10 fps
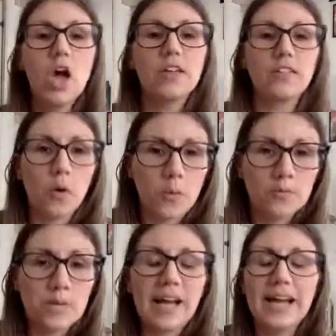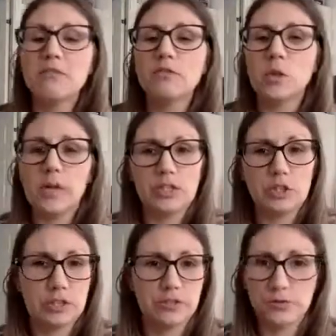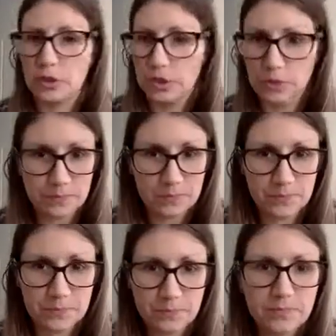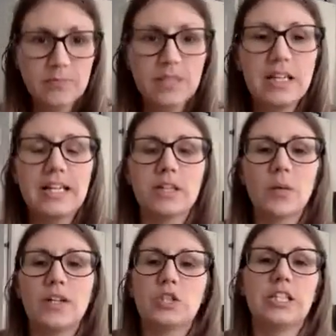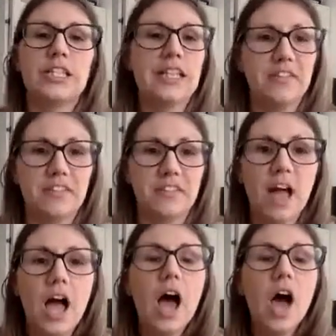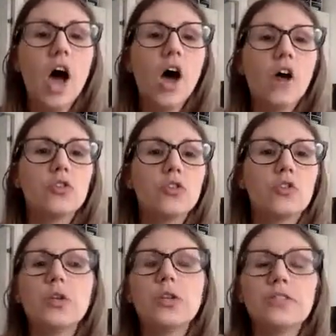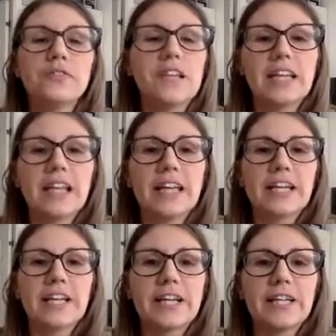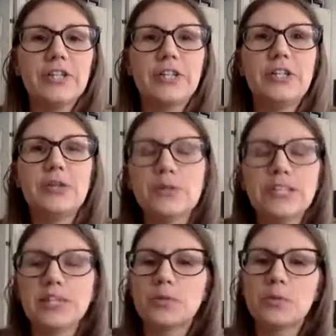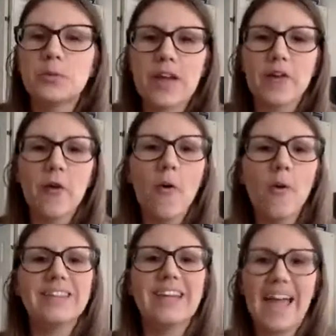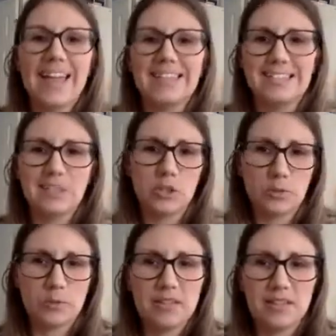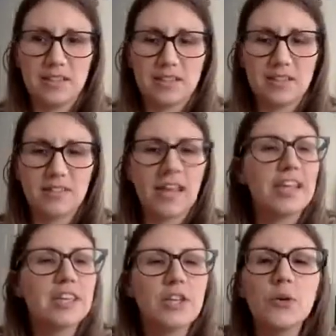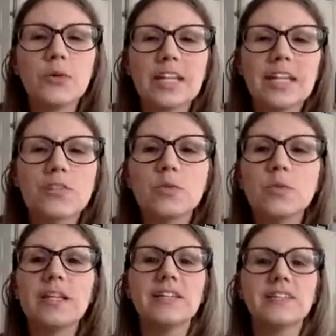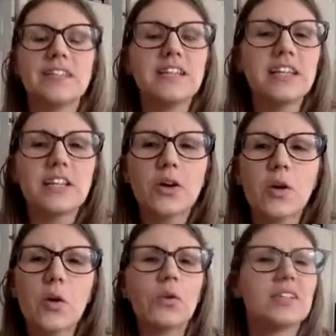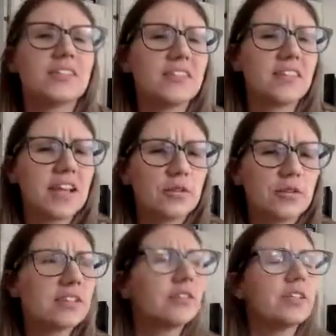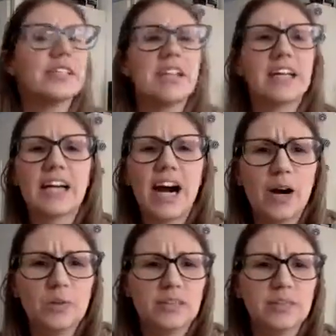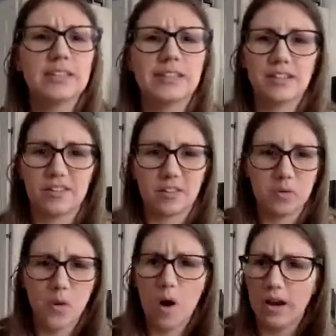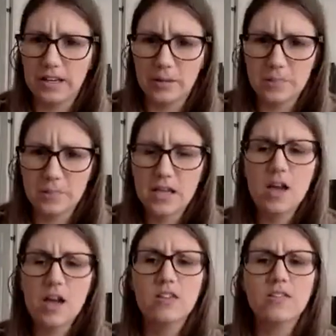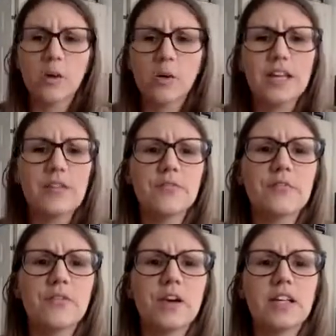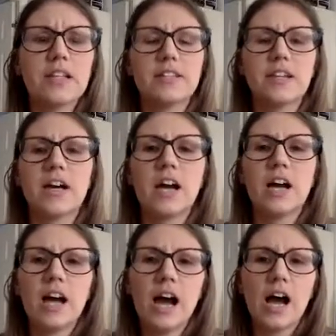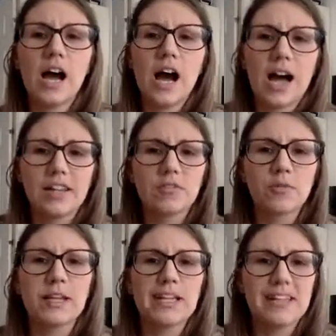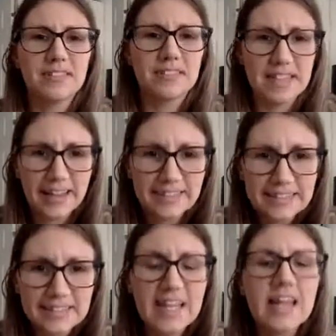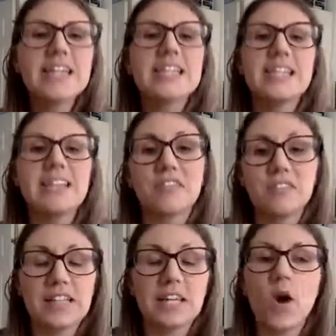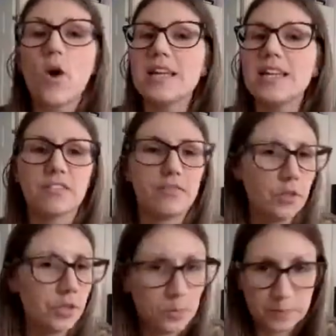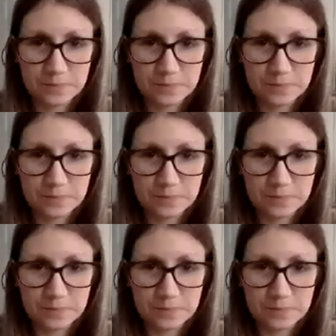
So I have a question for you. And the question is, do you feel like you need to wear all the hats in your business? Like you need to be the CEO, the secretary, the accountant, and so on. So if the answer is yes, this video is for you.